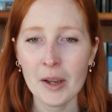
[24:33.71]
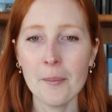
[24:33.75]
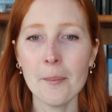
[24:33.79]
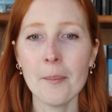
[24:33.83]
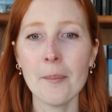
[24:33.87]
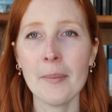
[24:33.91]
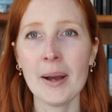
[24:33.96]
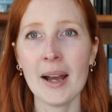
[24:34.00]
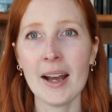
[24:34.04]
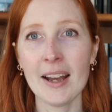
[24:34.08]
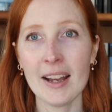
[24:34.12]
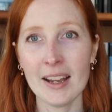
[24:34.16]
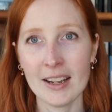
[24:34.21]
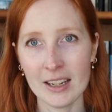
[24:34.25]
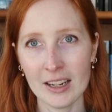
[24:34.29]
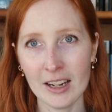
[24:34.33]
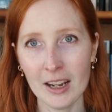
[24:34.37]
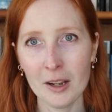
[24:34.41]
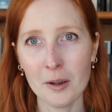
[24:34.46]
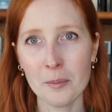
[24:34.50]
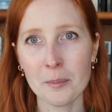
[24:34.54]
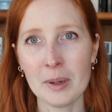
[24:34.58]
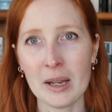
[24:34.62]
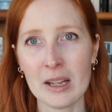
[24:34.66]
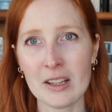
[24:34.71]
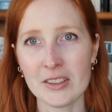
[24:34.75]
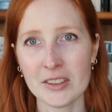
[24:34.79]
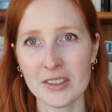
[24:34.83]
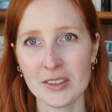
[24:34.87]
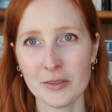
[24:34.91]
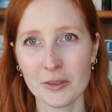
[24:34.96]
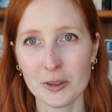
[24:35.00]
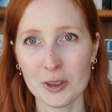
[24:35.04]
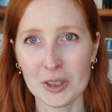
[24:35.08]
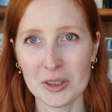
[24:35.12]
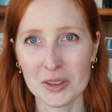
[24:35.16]
my Bells
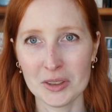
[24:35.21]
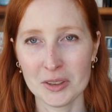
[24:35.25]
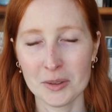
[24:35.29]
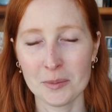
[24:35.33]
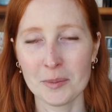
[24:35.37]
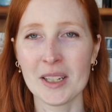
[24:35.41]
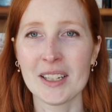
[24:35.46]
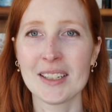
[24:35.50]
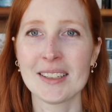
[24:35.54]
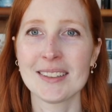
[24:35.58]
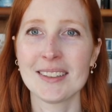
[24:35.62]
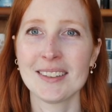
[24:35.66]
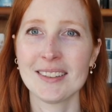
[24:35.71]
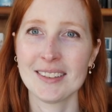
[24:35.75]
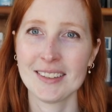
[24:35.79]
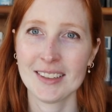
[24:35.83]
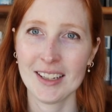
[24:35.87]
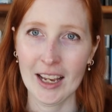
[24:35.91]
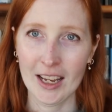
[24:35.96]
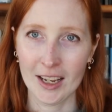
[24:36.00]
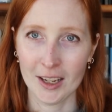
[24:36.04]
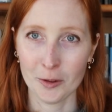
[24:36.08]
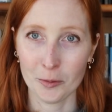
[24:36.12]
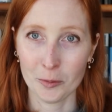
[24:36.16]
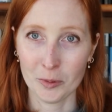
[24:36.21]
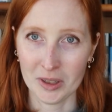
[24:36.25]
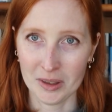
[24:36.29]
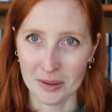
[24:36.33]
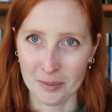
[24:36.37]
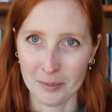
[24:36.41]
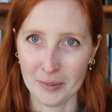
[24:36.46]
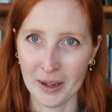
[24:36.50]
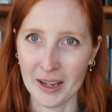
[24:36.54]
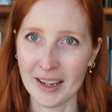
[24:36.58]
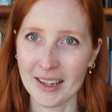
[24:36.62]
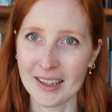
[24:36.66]
of Christmas kit with
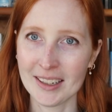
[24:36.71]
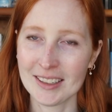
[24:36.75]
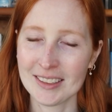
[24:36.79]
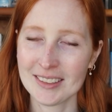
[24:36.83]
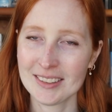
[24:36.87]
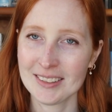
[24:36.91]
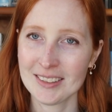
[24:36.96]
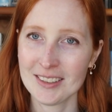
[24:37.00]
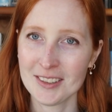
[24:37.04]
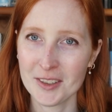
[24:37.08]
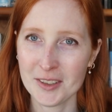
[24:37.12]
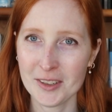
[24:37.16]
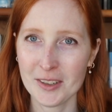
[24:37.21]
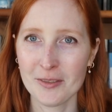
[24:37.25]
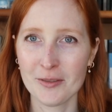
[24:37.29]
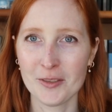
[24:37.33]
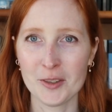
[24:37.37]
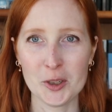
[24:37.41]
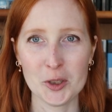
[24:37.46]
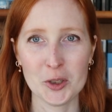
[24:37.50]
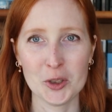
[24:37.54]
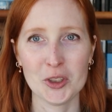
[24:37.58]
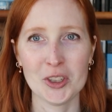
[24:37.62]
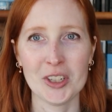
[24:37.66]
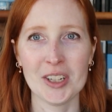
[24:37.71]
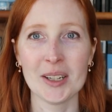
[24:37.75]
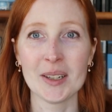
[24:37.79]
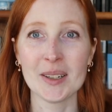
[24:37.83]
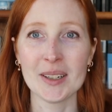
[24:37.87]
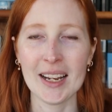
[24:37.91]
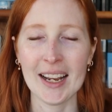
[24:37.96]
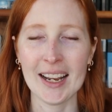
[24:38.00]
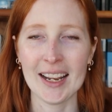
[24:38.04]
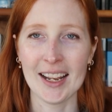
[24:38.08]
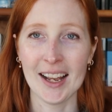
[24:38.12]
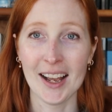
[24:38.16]
my silk conversion
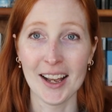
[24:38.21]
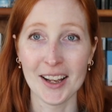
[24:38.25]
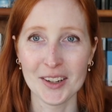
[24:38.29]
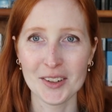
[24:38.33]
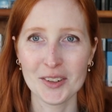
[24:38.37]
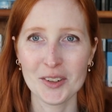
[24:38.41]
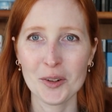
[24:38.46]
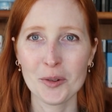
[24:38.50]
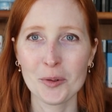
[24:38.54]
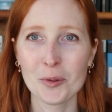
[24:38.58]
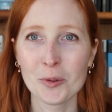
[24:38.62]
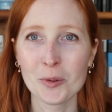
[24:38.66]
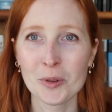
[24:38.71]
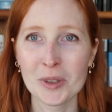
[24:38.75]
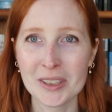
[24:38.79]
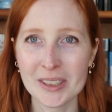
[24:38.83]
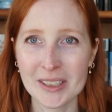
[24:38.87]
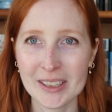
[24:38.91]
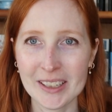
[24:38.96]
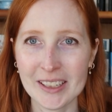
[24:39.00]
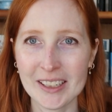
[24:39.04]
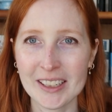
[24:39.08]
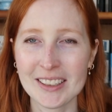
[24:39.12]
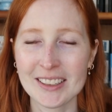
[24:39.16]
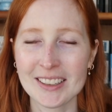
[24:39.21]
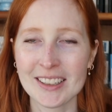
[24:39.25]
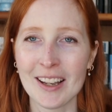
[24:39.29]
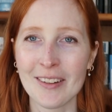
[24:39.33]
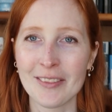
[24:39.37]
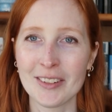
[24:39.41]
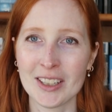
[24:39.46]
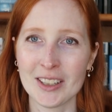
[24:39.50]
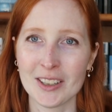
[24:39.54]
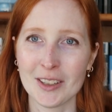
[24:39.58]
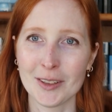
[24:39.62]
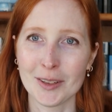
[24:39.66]
and really
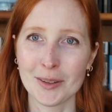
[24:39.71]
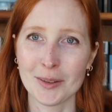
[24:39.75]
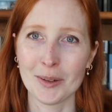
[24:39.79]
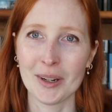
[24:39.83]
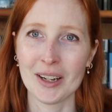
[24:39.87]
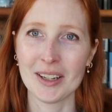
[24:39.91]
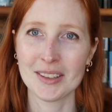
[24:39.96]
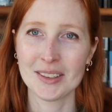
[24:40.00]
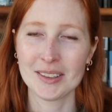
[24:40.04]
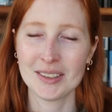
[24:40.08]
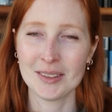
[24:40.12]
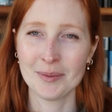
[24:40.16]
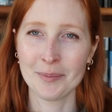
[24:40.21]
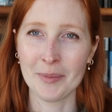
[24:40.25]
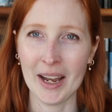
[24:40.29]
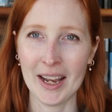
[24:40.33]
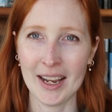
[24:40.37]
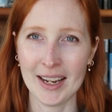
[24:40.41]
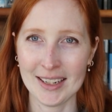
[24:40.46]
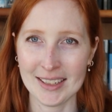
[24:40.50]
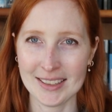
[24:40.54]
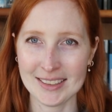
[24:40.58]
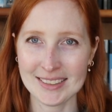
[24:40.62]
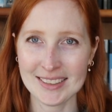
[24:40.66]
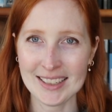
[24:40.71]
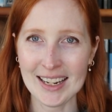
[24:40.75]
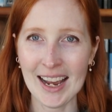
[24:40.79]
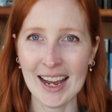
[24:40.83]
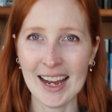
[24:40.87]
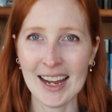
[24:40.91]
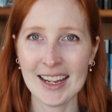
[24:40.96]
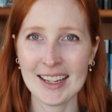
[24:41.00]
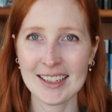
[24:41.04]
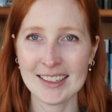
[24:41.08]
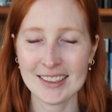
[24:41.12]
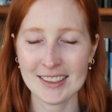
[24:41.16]
loving the threads. My
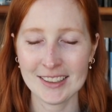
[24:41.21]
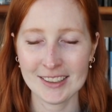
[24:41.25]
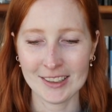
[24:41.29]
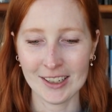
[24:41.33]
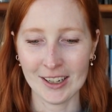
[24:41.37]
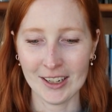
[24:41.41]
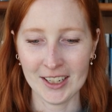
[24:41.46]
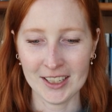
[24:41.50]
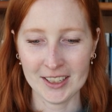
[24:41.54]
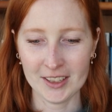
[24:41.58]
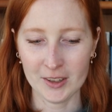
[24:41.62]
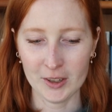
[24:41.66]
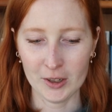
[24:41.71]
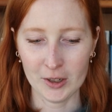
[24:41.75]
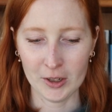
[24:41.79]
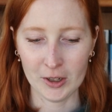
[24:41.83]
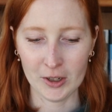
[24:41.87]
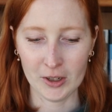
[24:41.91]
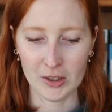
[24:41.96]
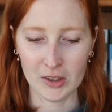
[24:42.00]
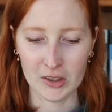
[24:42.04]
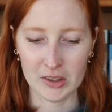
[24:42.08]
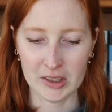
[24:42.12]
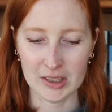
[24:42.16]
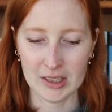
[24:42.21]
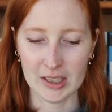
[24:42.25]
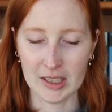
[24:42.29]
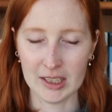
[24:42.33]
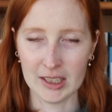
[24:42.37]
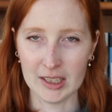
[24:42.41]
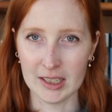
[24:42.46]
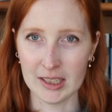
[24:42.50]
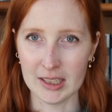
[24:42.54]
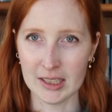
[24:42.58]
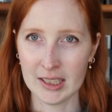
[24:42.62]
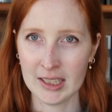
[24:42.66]
dad got her
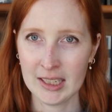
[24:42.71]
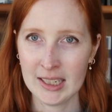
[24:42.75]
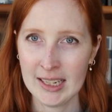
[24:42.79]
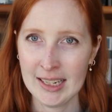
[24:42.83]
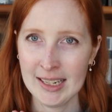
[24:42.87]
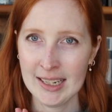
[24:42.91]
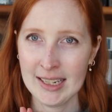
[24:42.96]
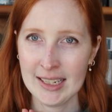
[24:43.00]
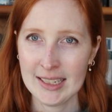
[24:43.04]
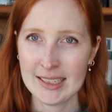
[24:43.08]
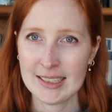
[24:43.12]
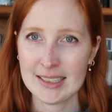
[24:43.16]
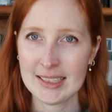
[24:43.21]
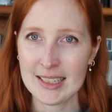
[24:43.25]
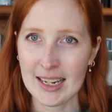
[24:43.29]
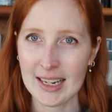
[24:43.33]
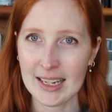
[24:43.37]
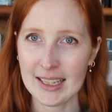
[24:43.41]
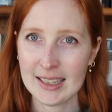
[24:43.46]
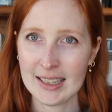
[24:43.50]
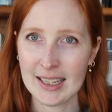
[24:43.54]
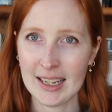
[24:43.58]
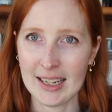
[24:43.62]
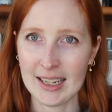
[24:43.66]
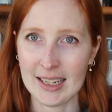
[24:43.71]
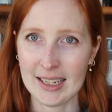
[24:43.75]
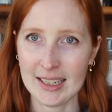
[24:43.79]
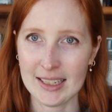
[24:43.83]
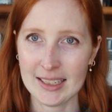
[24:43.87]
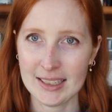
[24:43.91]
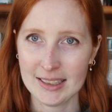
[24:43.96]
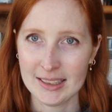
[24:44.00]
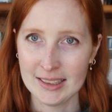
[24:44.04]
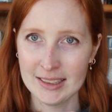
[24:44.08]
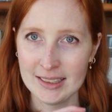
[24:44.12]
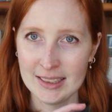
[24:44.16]
the
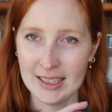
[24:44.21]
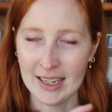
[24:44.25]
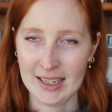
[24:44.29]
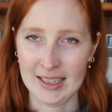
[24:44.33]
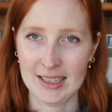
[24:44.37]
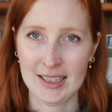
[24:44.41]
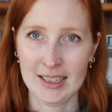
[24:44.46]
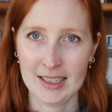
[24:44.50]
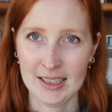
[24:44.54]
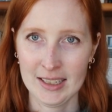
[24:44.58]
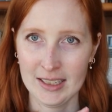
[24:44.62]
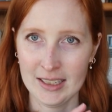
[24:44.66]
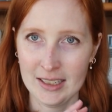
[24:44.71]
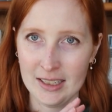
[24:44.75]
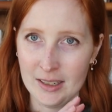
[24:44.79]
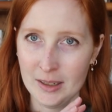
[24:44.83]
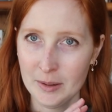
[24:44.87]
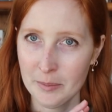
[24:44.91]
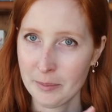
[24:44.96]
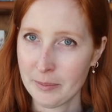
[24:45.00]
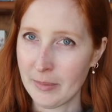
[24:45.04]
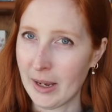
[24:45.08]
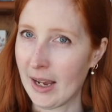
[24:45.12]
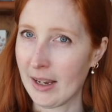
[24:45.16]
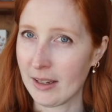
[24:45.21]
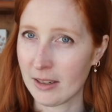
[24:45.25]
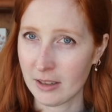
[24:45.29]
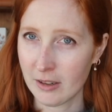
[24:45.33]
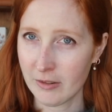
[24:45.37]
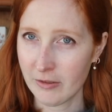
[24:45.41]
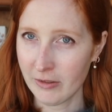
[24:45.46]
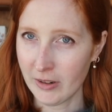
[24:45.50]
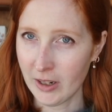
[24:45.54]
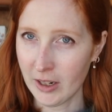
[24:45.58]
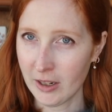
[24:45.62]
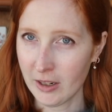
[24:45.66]
daylight lighted
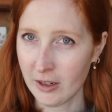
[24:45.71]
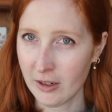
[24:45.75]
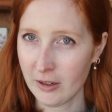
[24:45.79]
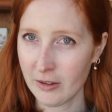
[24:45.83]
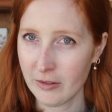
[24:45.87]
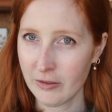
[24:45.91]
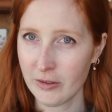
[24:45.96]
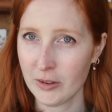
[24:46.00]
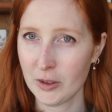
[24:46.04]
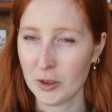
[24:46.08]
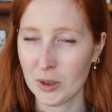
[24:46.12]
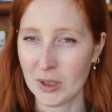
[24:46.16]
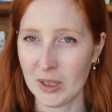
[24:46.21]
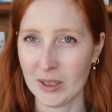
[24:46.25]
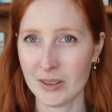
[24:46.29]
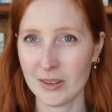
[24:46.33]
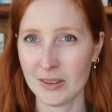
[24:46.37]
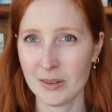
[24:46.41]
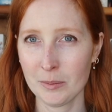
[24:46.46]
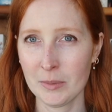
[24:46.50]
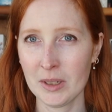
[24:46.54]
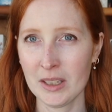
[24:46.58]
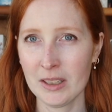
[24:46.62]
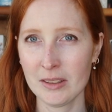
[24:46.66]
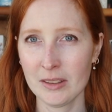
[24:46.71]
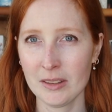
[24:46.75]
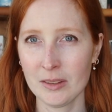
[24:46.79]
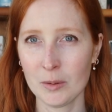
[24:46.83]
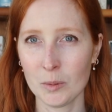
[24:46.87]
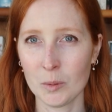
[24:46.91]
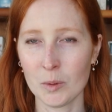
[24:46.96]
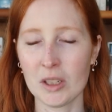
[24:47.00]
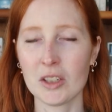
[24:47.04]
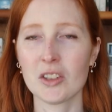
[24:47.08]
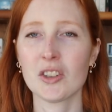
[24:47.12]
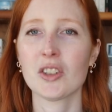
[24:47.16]
magnifier for Christmas,
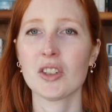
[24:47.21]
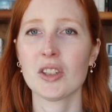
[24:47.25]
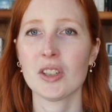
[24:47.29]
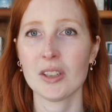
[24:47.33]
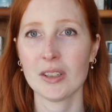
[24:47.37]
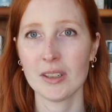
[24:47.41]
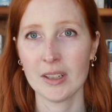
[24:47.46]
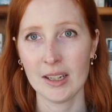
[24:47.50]
which